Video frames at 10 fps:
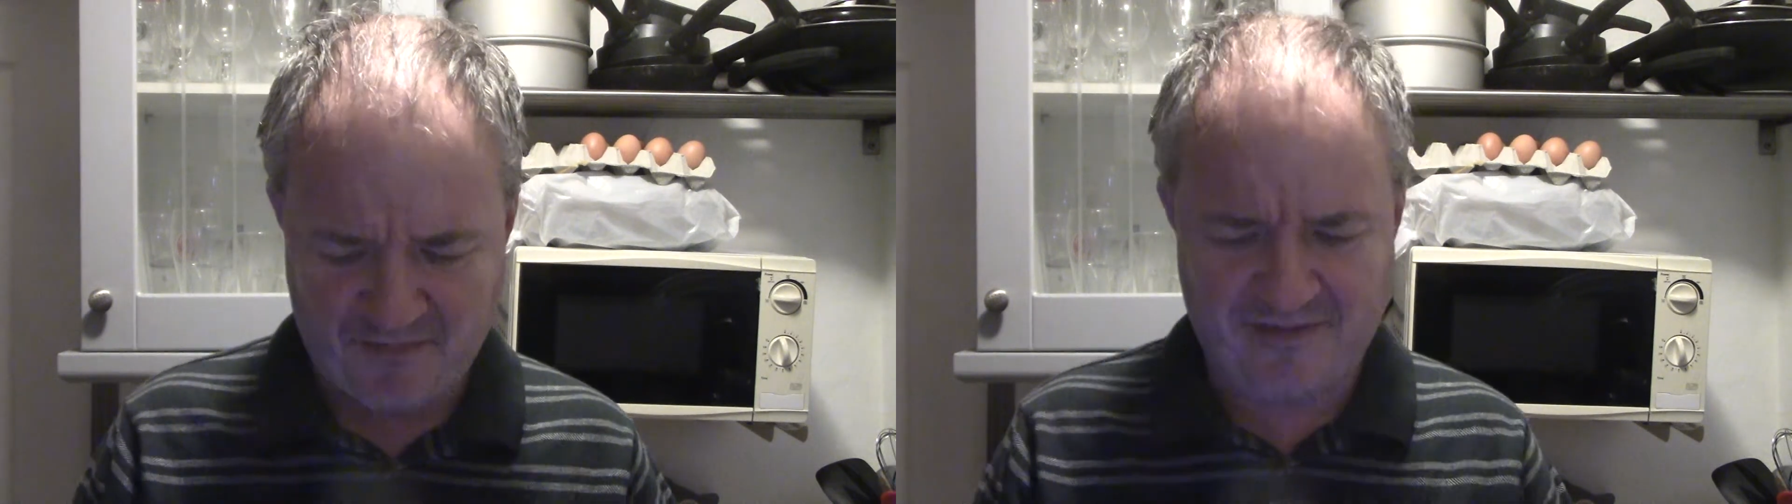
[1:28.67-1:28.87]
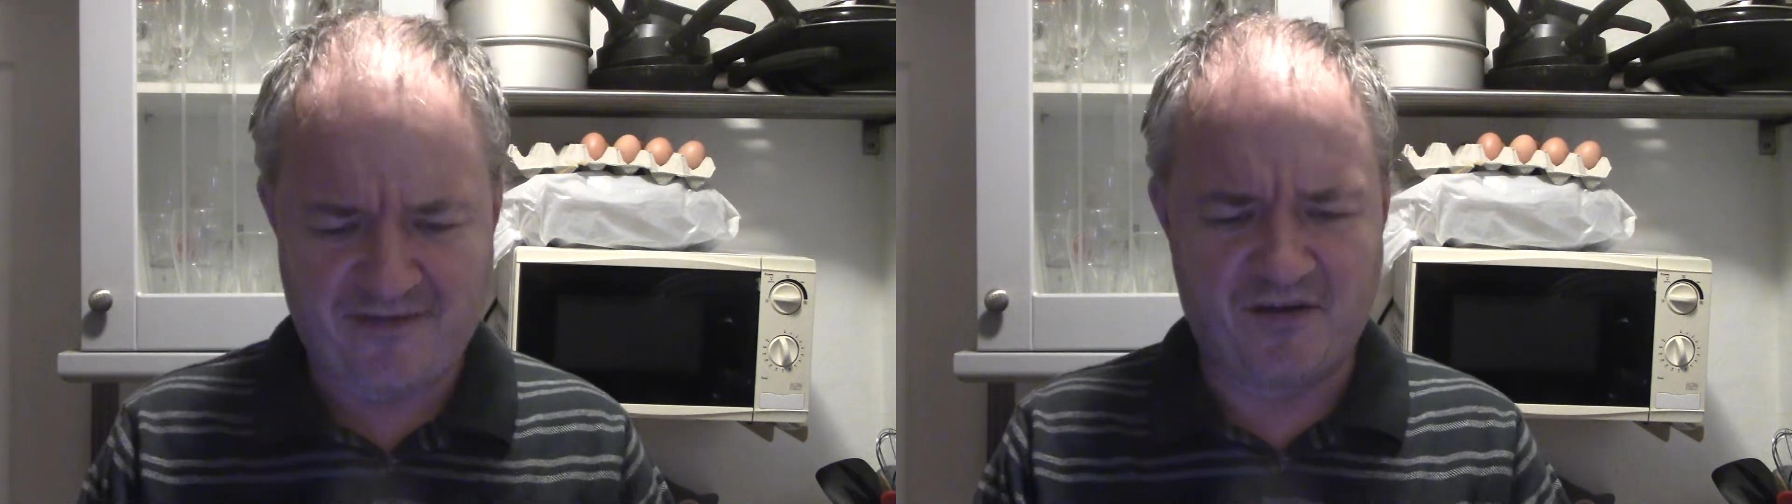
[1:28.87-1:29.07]

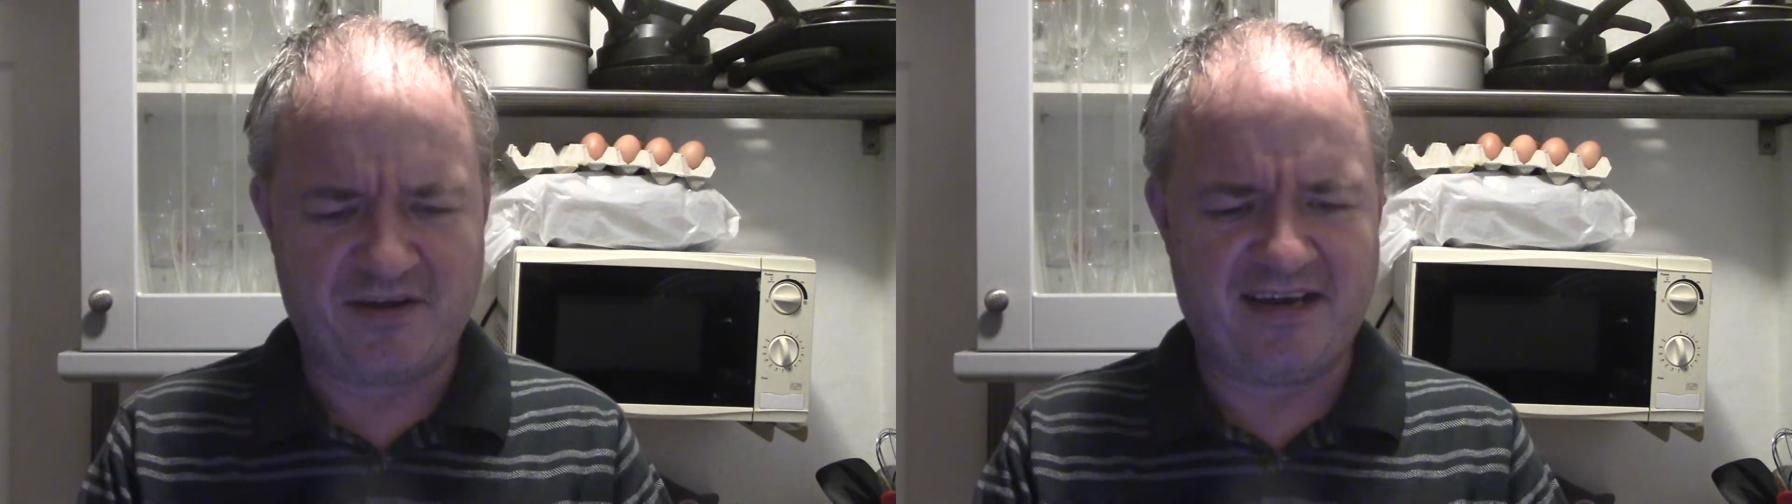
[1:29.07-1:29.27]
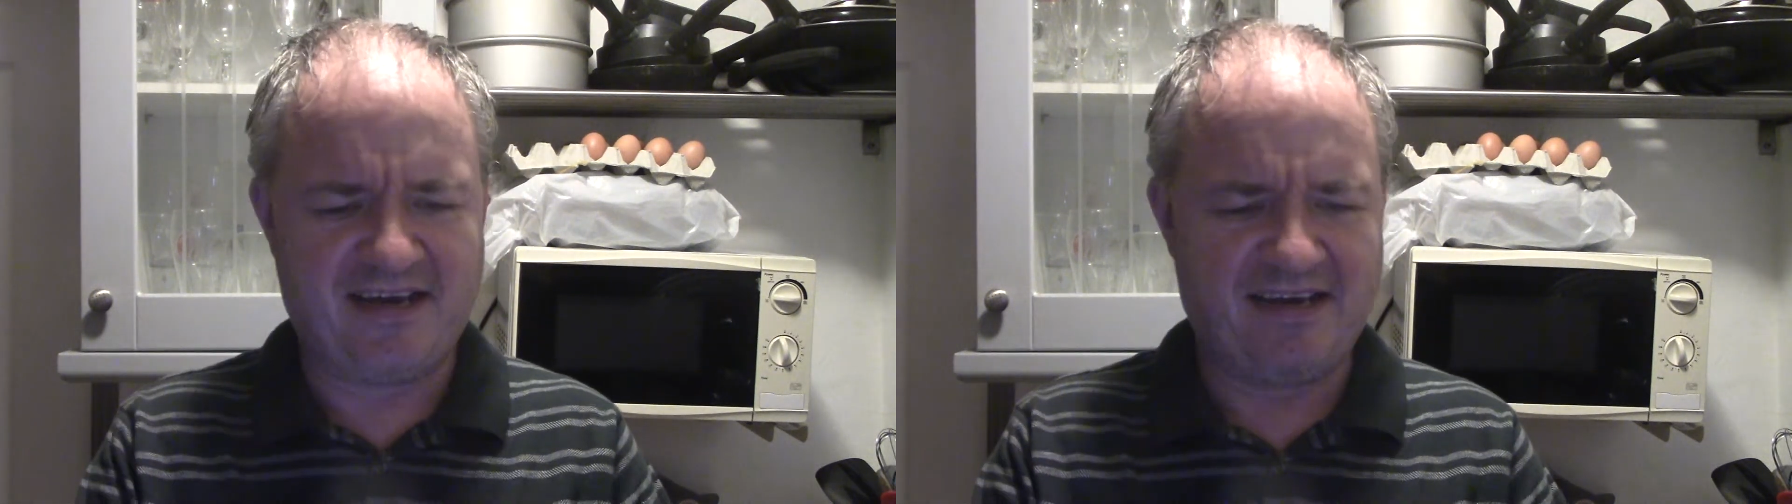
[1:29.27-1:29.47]
my
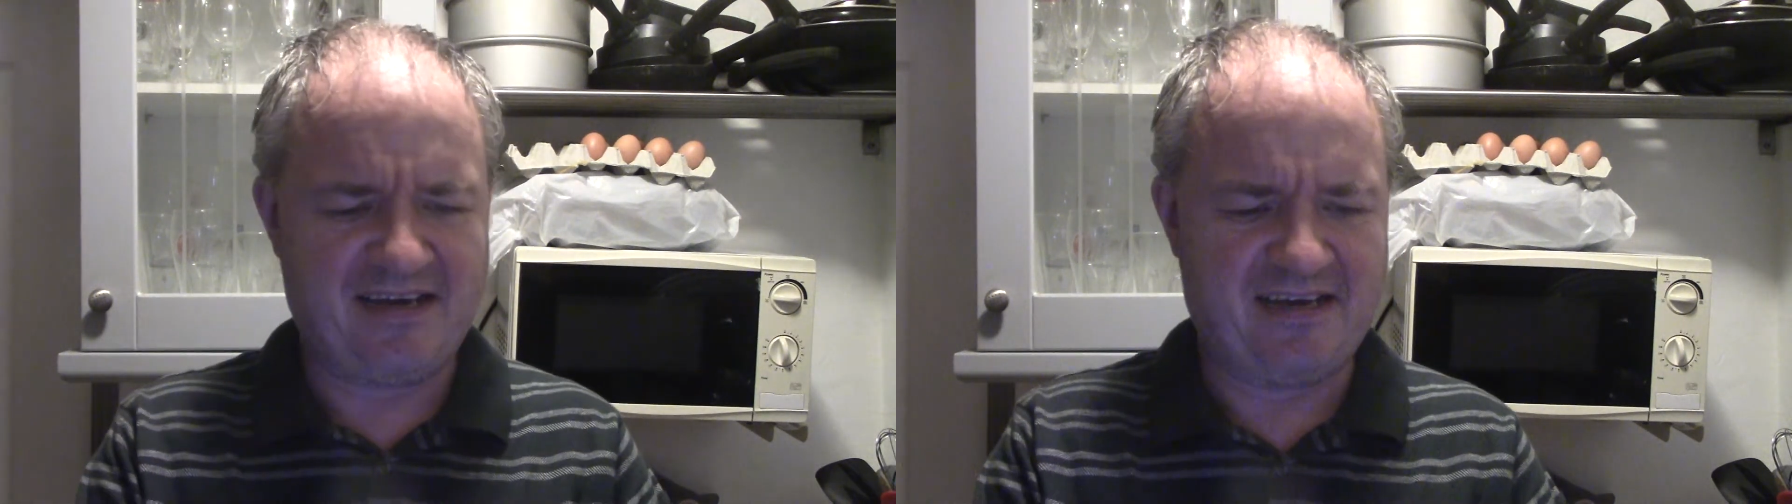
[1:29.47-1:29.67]
phone out